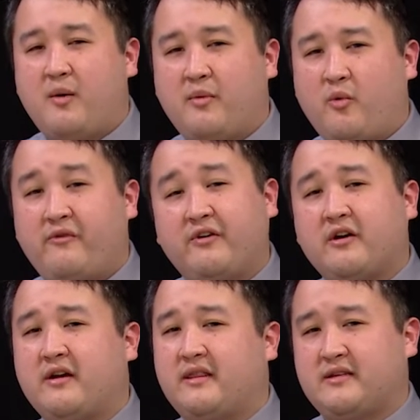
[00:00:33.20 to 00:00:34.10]
We
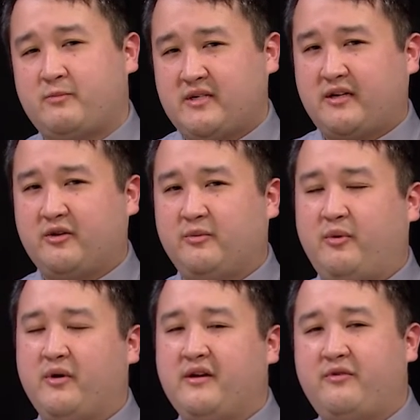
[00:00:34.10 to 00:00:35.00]
figured at this particular
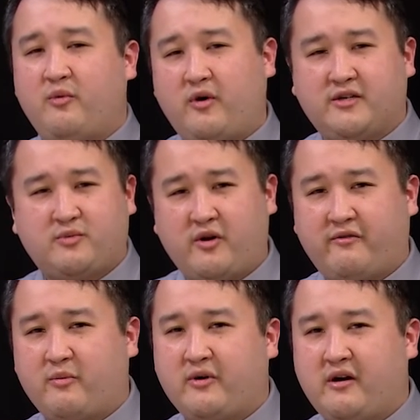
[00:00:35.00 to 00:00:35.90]
point, if you had watched one of
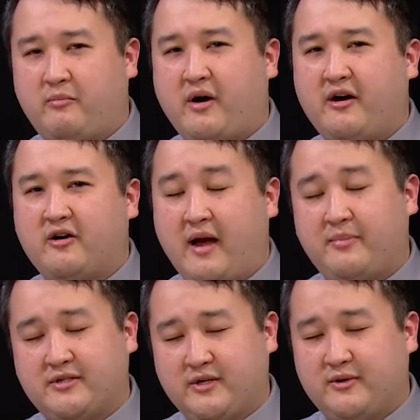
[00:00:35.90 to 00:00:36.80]
our prior
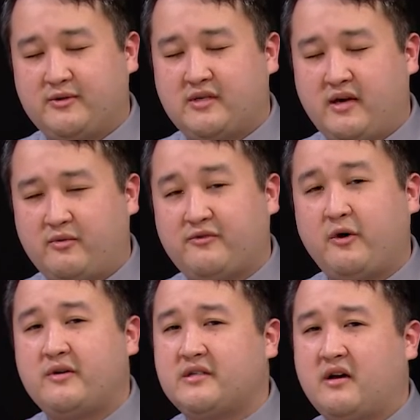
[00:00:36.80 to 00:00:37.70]
episodes, it was
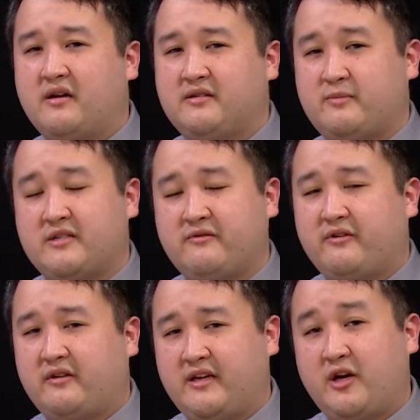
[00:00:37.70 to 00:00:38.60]
focused on
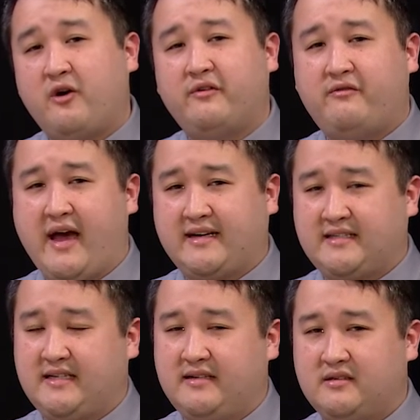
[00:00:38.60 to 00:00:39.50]
specifically COVID
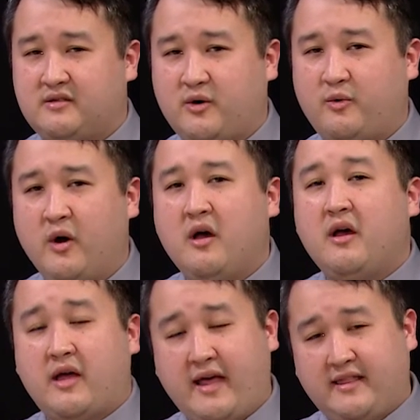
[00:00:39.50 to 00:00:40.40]
vaccines. So
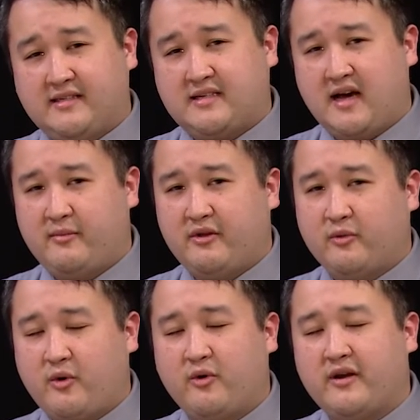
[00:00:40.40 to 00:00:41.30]
at this time of the
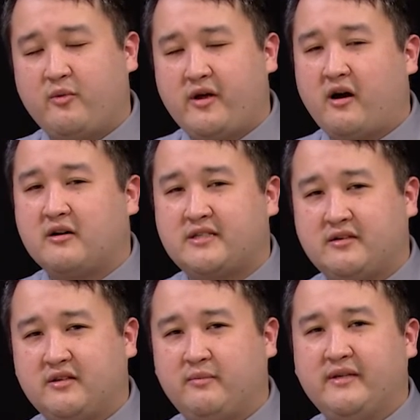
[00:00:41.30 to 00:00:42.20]
recording, we are
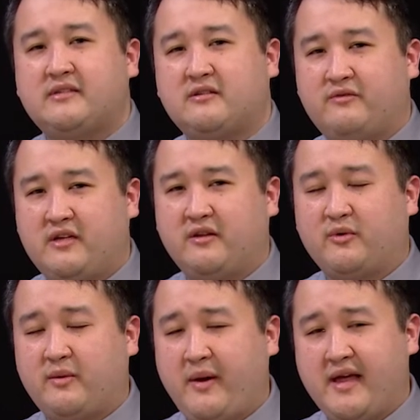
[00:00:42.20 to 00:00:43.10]
still in the midst of dealing
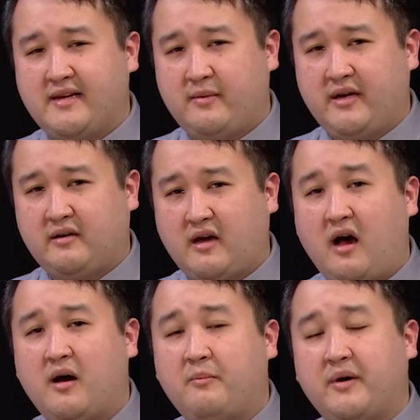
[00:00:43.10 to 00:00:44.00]
with the pandemic,
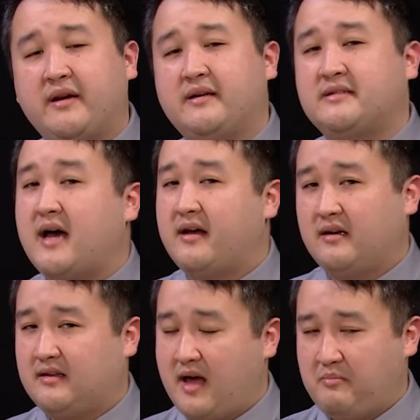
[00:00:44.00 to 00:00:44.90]
but it has gotten
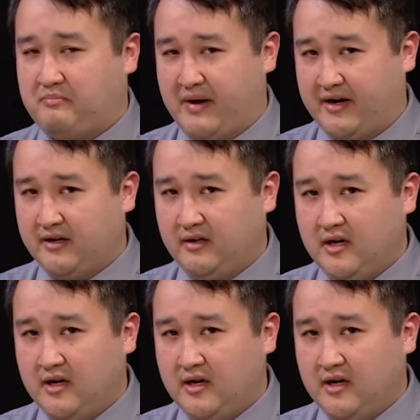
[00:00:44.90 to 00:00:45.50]
a lot better.